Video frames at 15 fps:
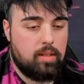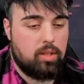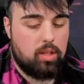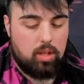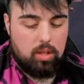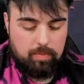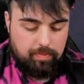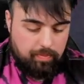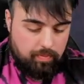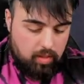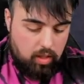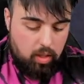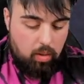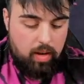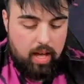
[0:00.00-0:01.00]
So
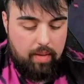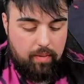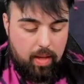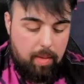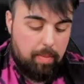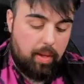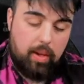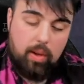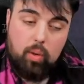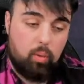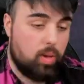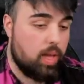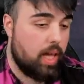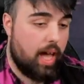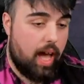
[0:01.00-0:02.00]
you don't have him, you don't
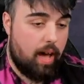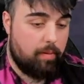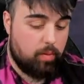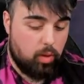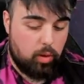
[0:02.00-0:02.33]
really have